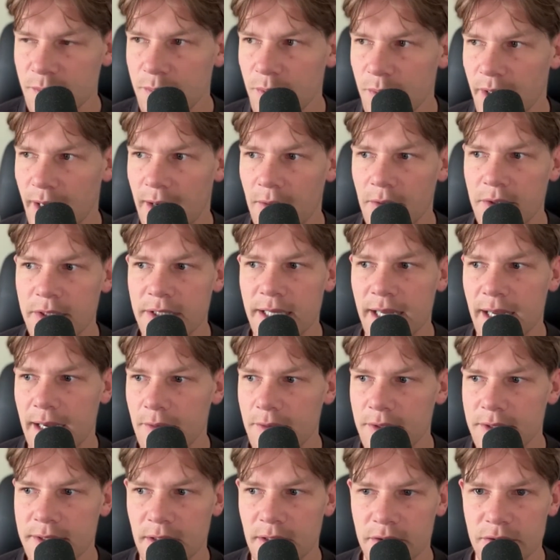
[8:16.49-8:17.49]
But I
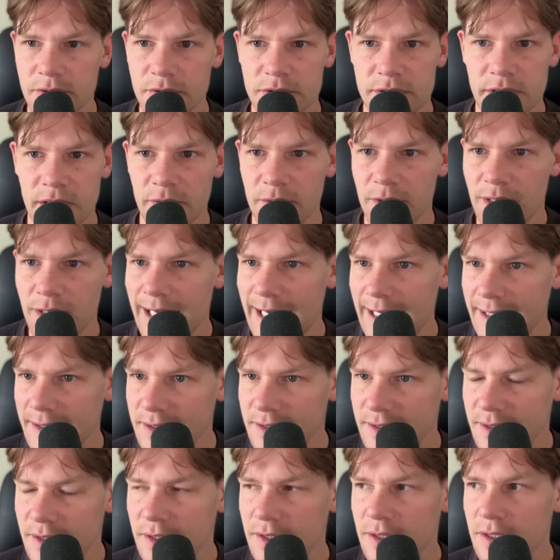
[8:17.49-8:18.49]
would tell you stay
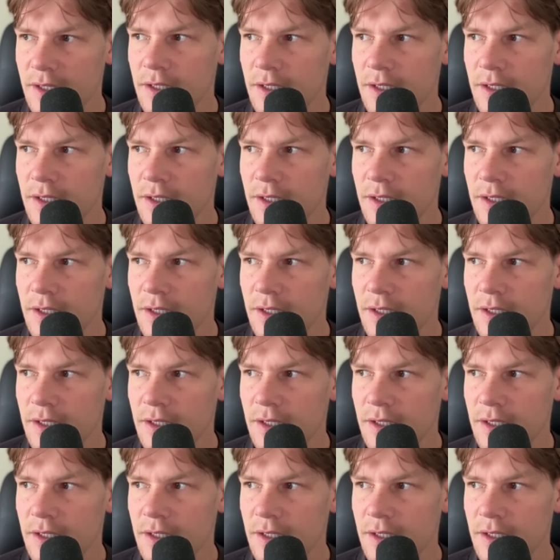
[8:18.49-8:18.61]
relaxed,